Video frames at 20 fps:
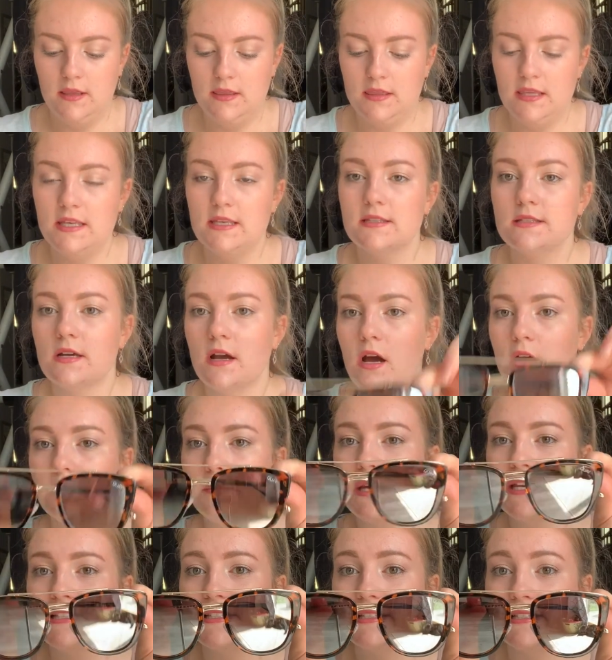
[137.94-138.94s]
these are
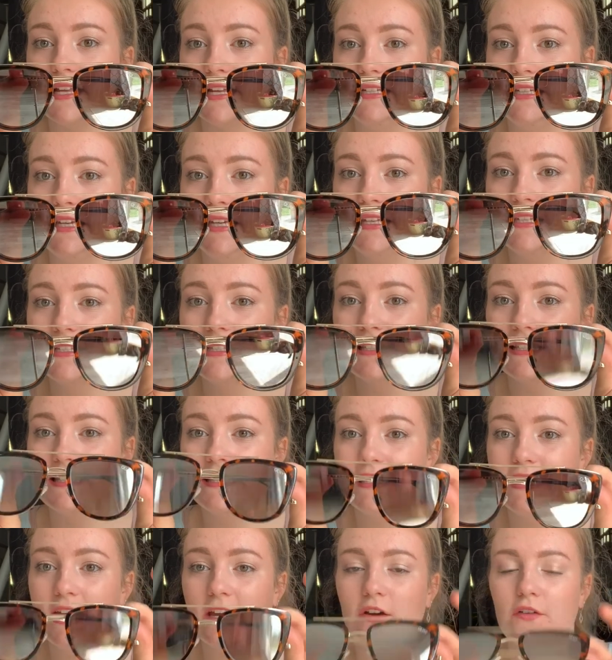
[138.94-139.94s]
my sunnies.
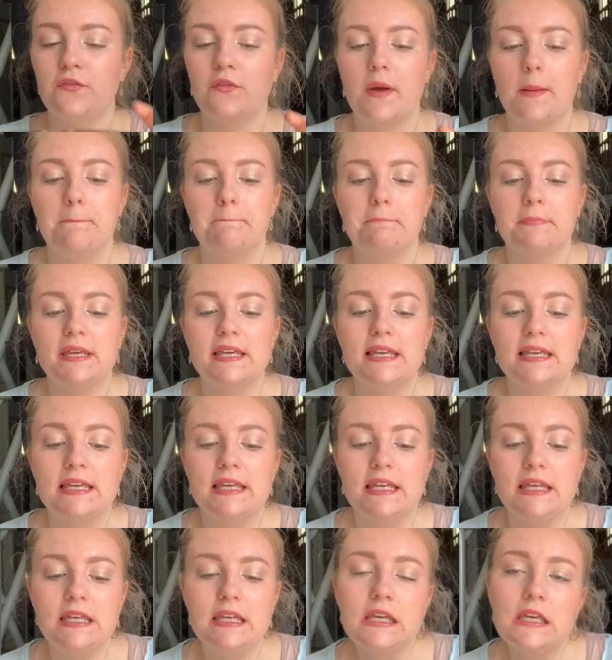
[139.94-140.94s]
They're from
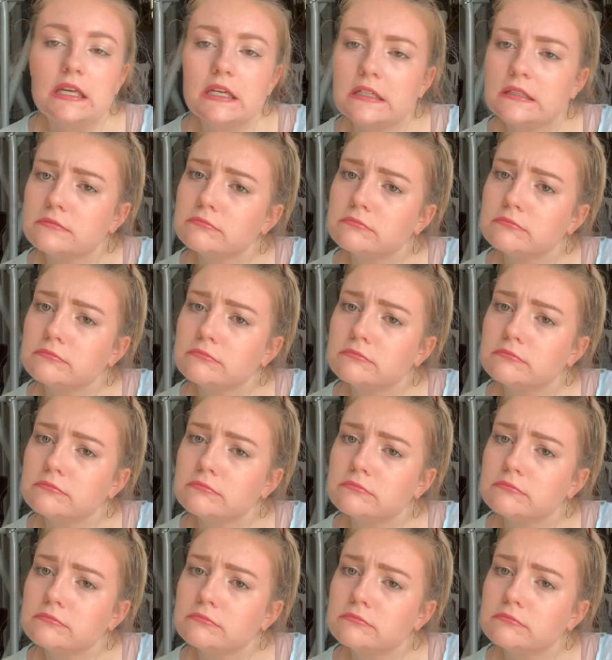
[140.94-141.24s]
Quay,